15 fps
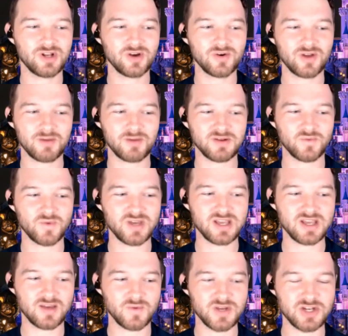don't. I mean,
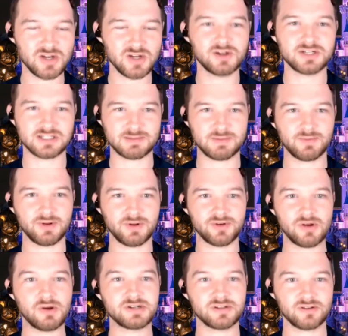we we know each other, but we
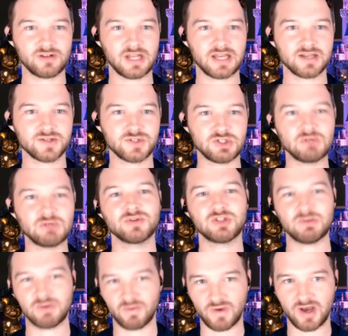don't know each other like super
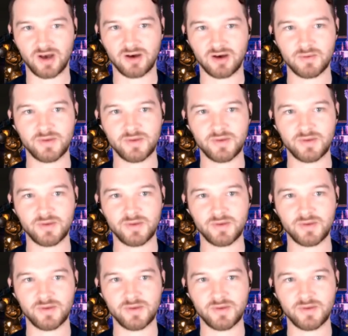super well.